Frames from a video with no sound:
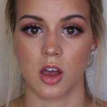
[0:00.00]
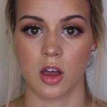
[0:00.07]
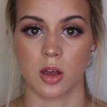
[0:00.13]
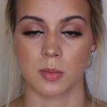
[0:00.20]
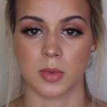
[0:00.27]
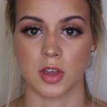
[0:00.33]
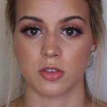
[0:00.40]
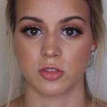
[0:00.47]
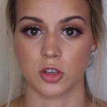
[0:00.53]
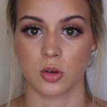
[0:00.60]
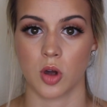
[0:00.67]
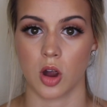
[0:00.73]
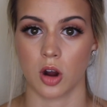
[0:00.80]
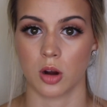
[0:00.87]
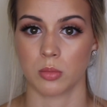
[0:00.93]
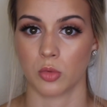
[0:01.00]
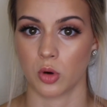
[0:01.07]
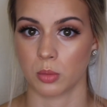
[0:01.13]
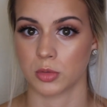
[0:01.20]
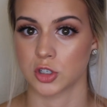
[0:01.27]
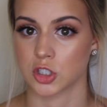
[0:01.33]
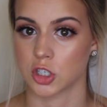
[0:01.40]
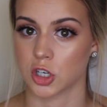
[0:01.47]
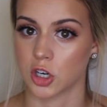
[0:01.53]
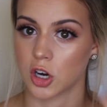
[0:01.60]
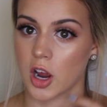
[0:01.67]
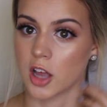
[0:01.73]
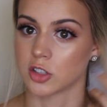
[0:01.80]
If you are more mature,